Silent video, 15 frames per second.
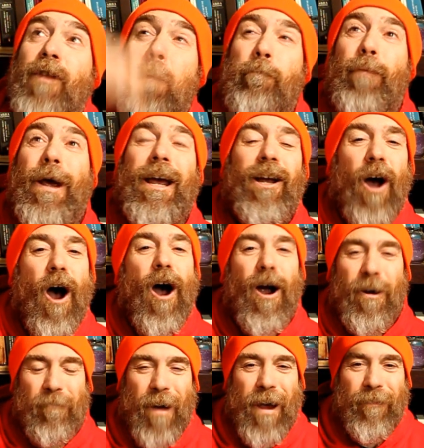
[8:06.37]
The big
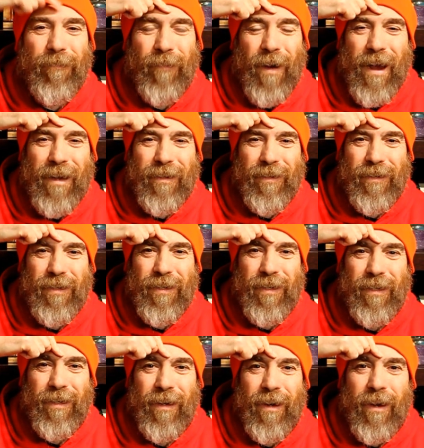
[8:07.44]
R, my
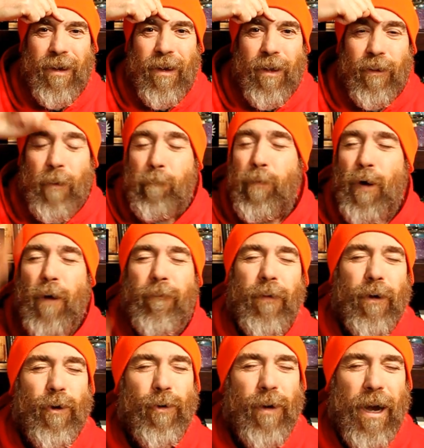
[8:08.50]
friends, the
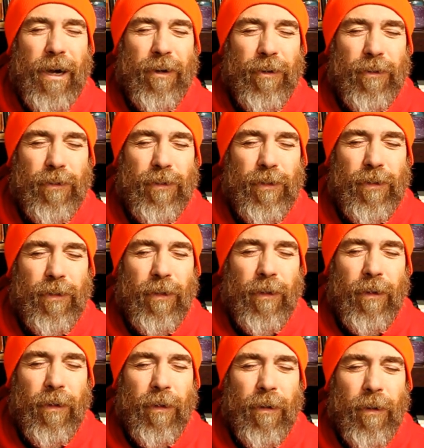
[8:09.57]
perfect creators
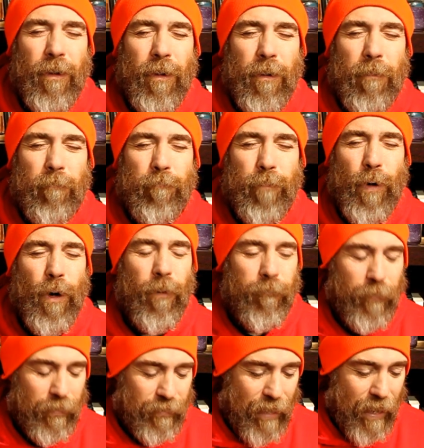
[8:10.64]

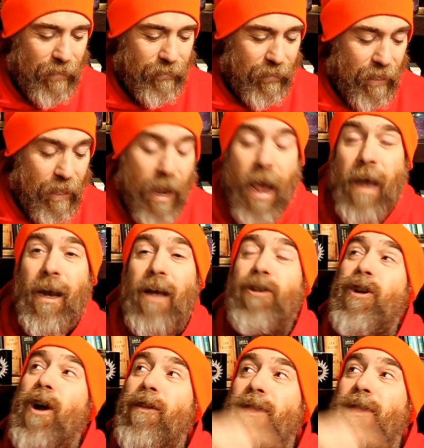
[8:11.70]
perfect idea. And I start